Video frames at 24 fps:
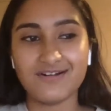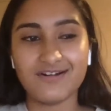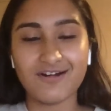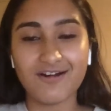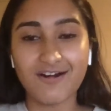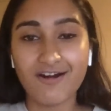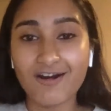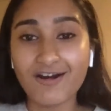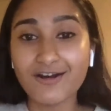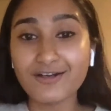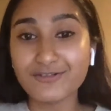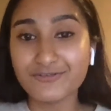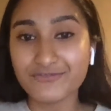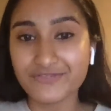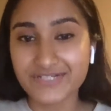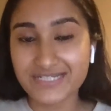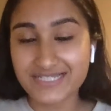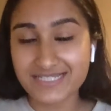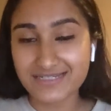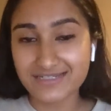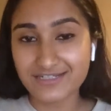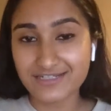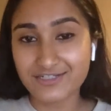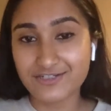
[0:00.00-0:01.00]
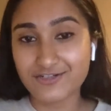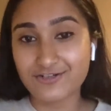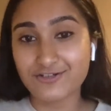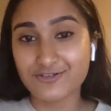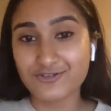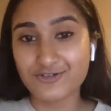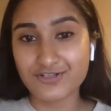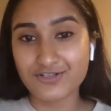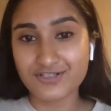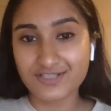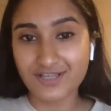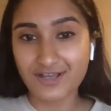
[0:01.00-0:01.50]
are recent interns
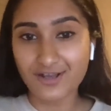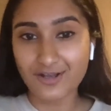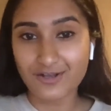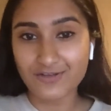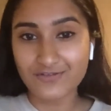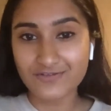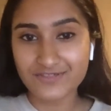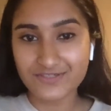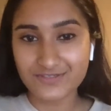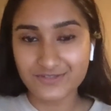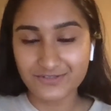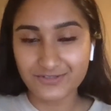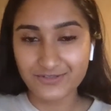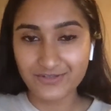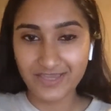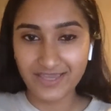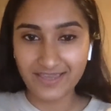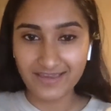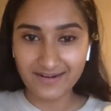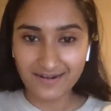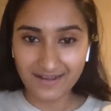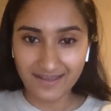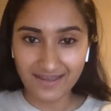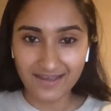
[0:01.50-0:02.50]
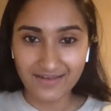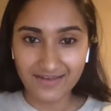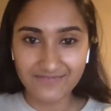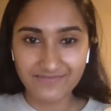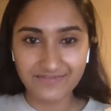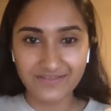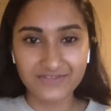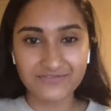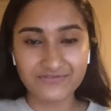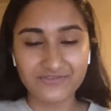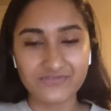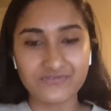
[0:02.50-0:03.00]
ourselves. You can't have
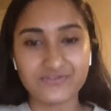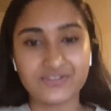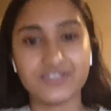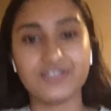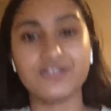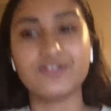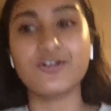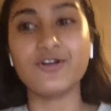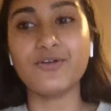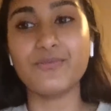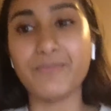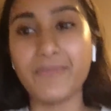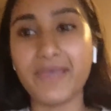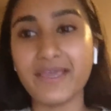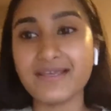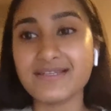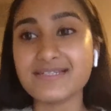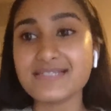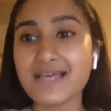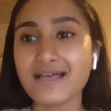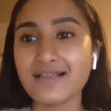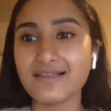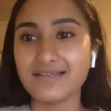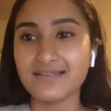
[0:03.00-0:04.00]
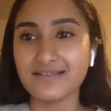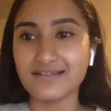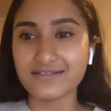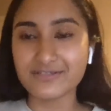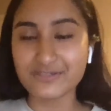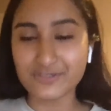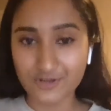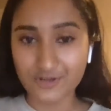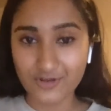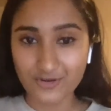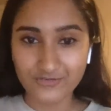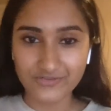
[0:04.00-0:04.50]
a 50 year old man telling us,
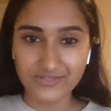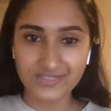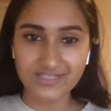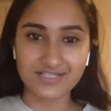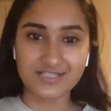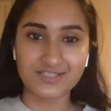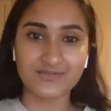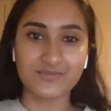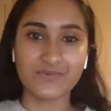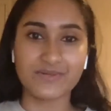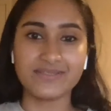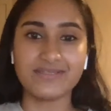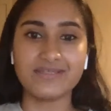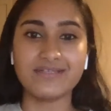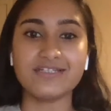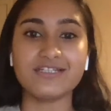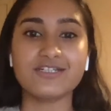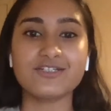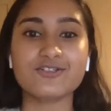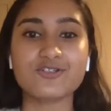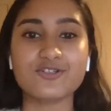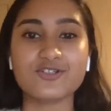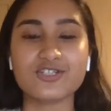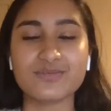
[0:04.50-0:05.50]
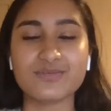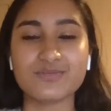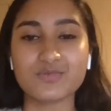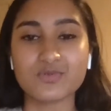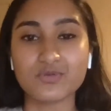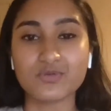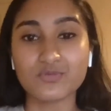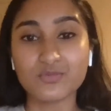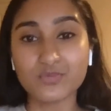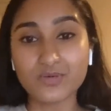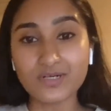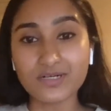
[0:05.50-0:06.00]
no, this is the way that internships
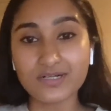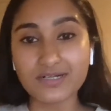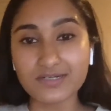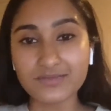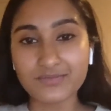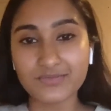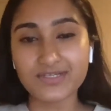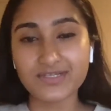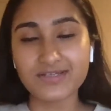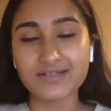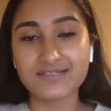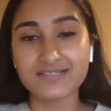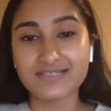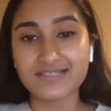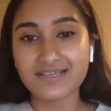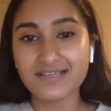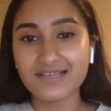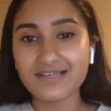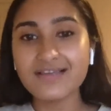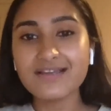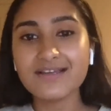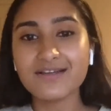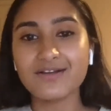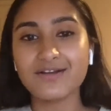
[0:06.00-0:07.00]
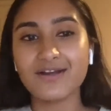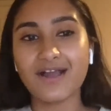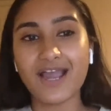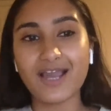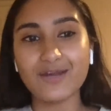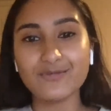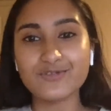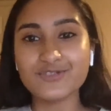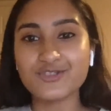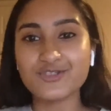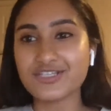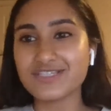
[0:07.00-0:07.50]
would work because I
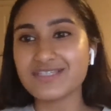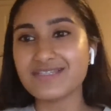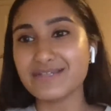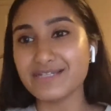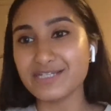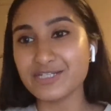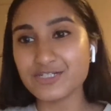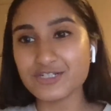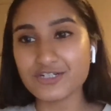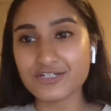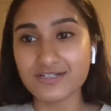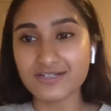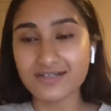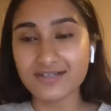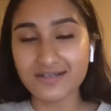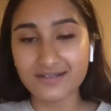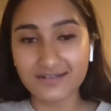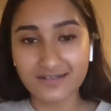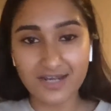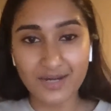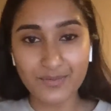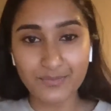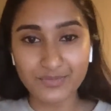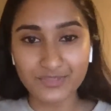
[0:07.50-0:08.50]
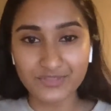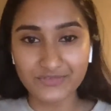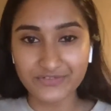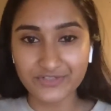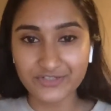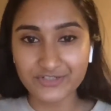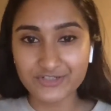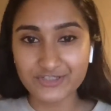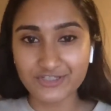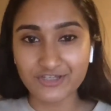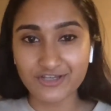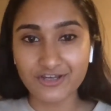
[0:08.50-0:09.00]
was just an intern a couple of
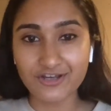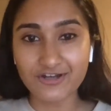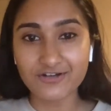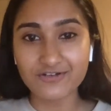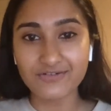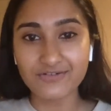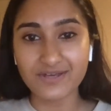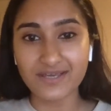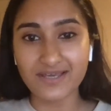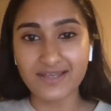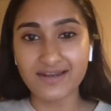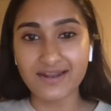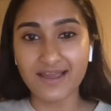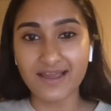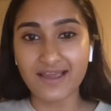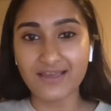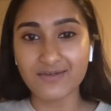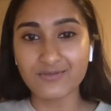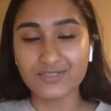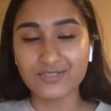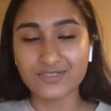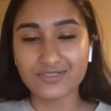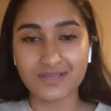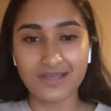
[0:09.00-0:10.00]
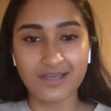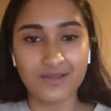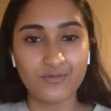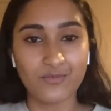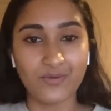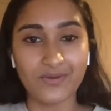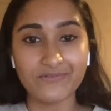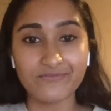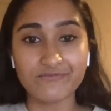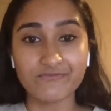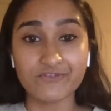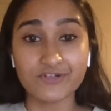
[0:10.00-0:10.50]
years ago and I was I
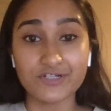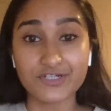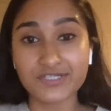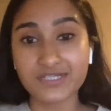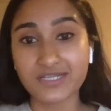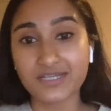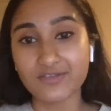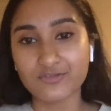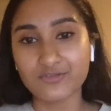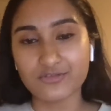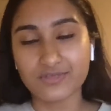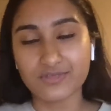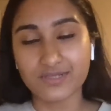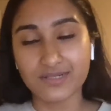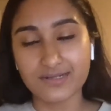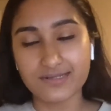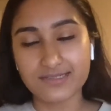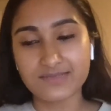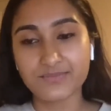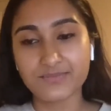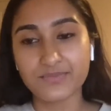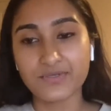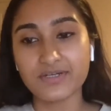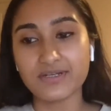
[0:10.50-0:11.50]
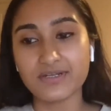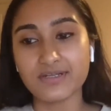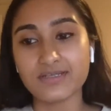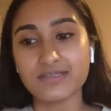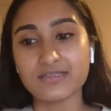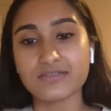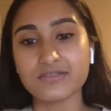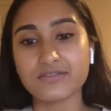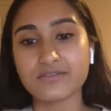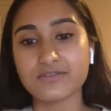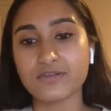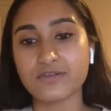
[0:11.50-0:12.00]
went firsthand through that
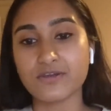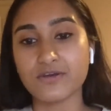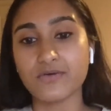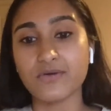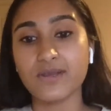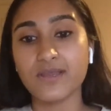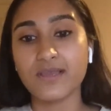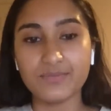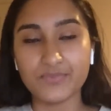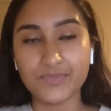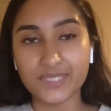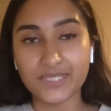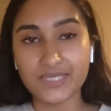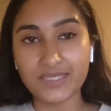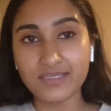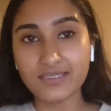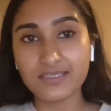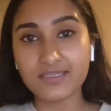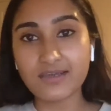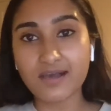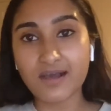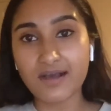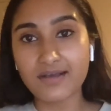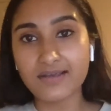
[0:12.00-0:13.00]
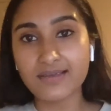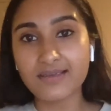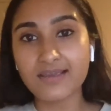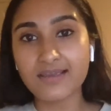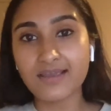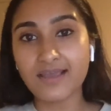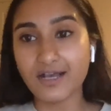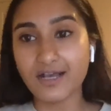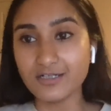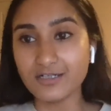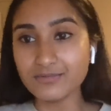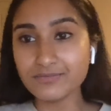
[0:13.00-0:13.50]
experience. So being young
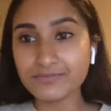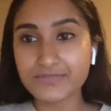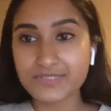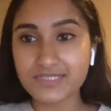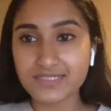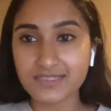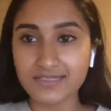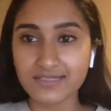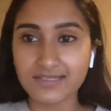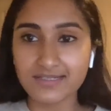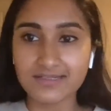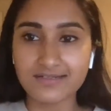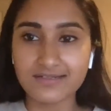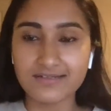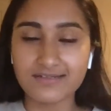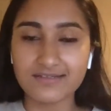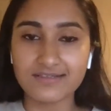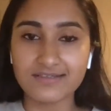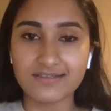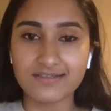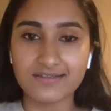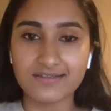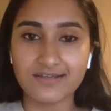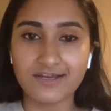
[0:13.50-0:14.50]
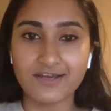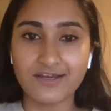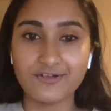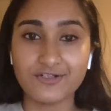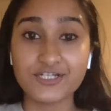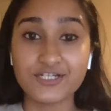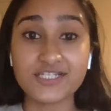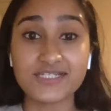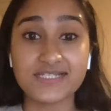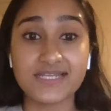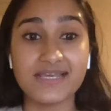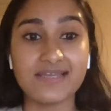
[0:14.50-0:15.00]
helped in
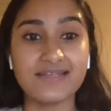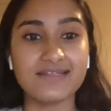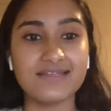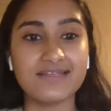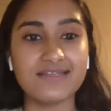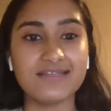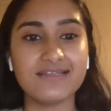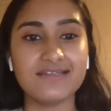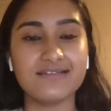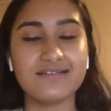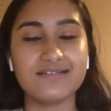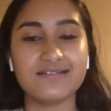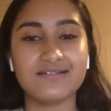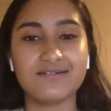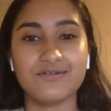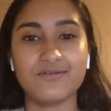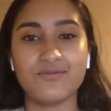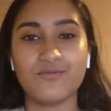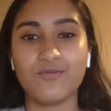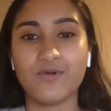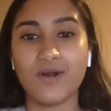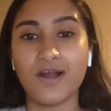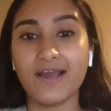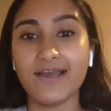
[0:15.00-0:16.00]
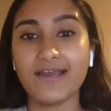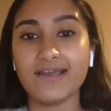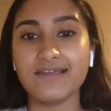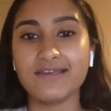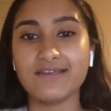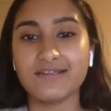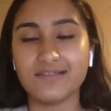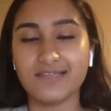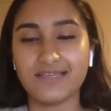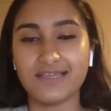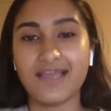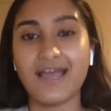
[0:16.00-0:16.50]
understanding why
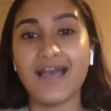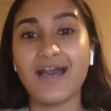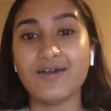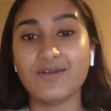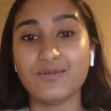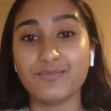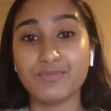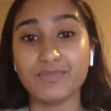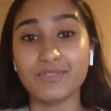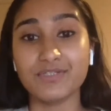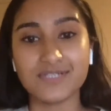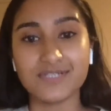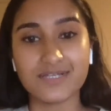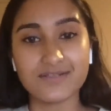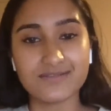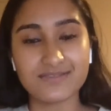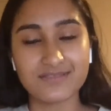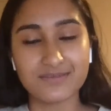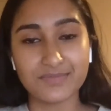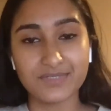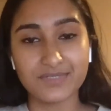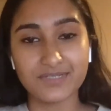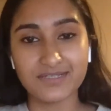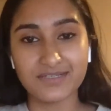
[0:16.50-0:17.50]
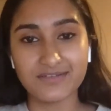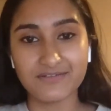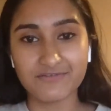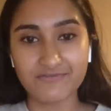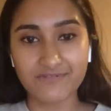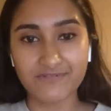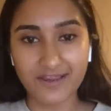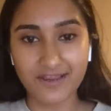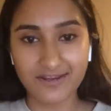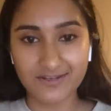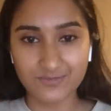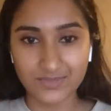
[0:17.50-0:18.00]
like how to build out symba in
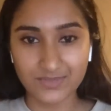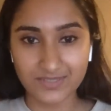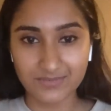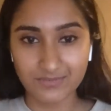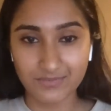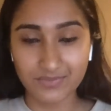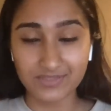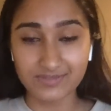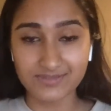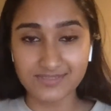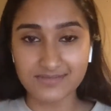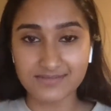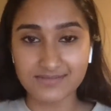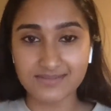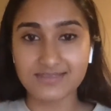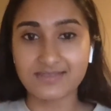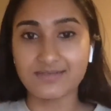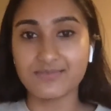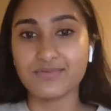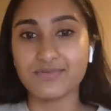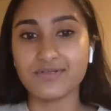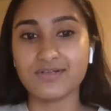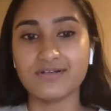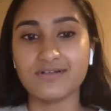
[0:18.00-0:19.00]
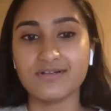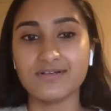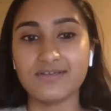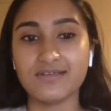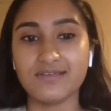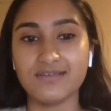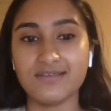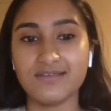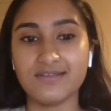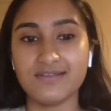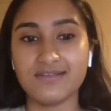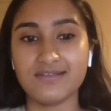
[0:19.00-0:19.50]
fact we built out symba
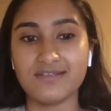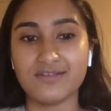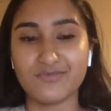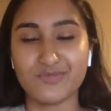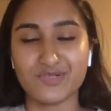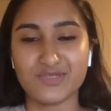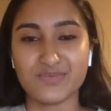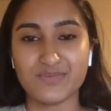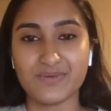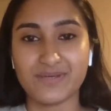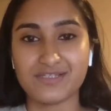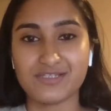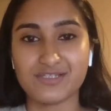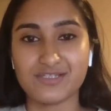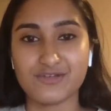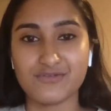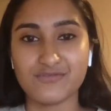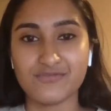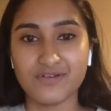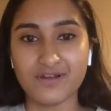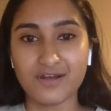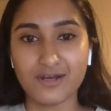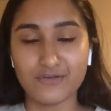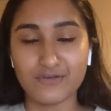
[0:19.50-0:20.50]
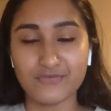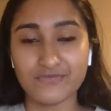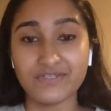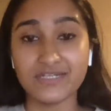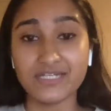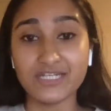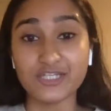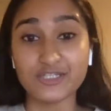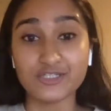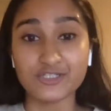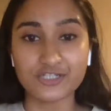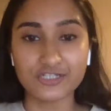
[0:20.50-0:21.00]
in the perspective of an
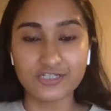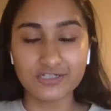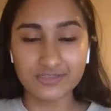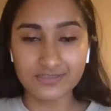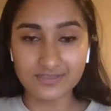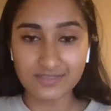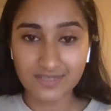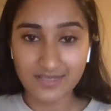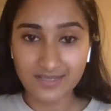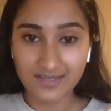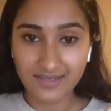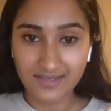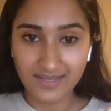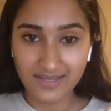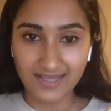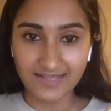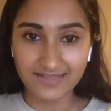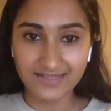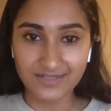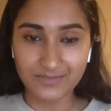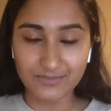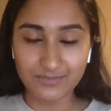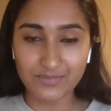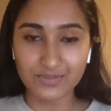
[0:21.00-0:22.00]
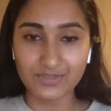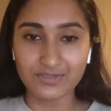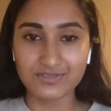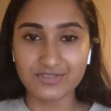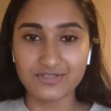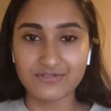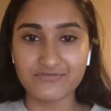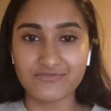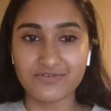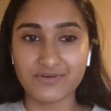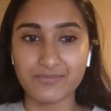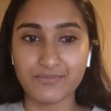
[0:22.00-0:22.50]
intern and then built
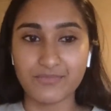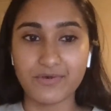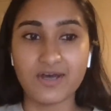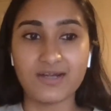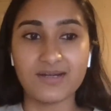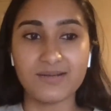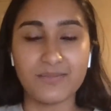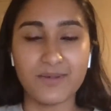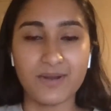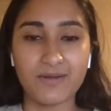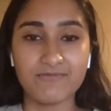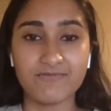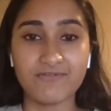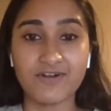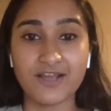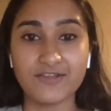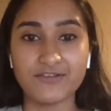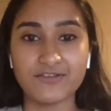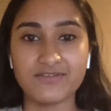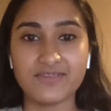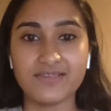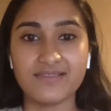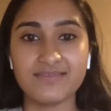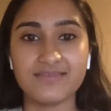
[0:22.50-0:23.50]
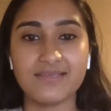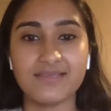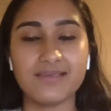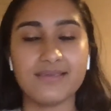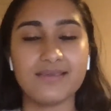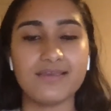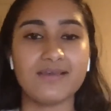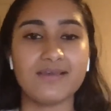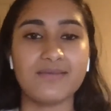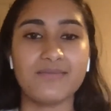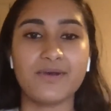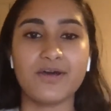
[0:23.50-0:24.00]
it from bottom up rather than
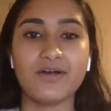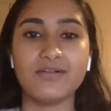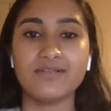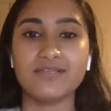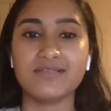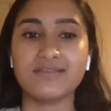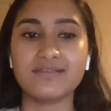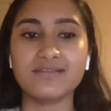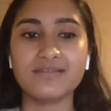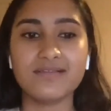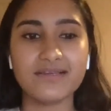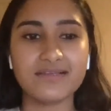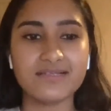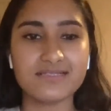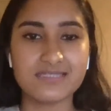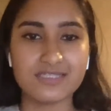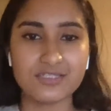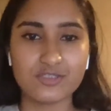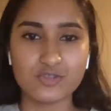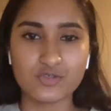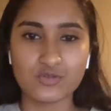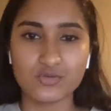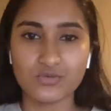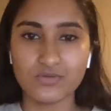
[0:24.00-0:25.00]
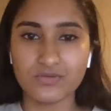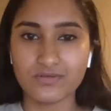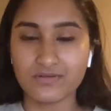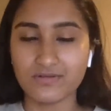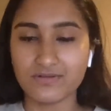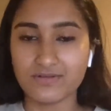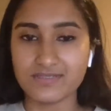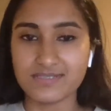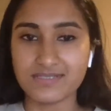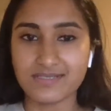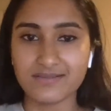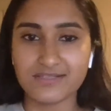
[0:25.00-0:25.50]
thinking about like the legacy
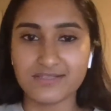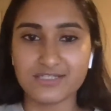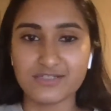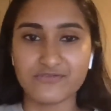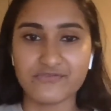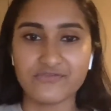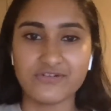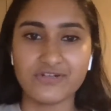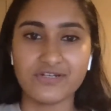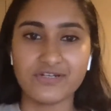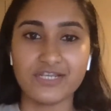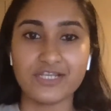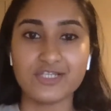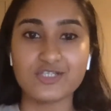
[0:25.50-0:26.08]
tools and the different